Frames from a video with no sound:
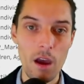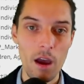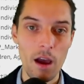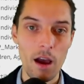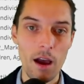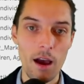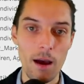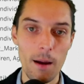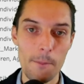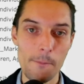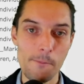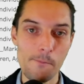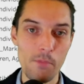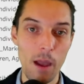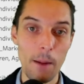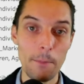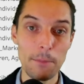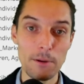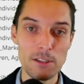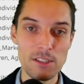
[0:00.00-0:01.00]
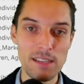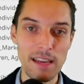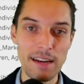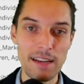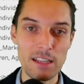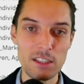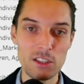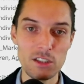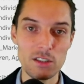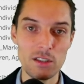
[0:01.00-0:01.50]
a
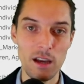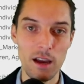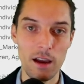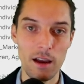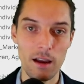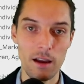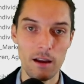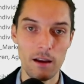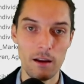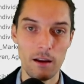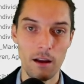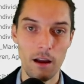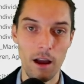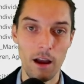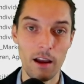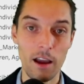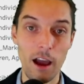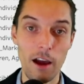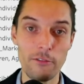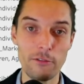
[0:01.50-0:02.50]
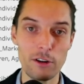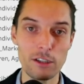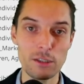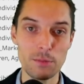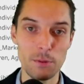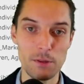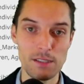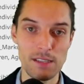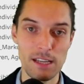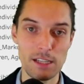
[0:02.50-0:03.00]
percentage, a coverage
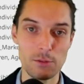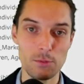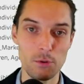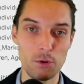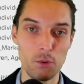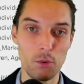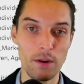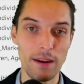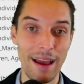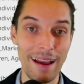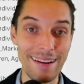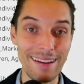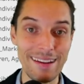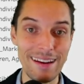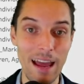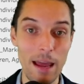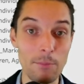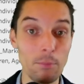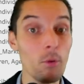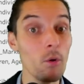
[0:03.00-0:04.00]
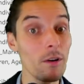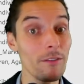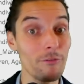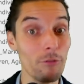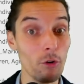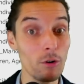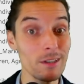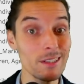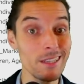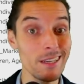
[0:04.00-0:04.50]
percentage between
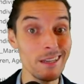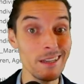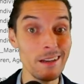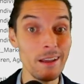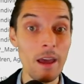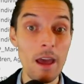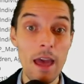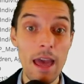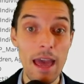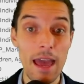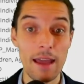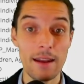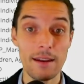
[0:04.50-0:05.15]
99.14 and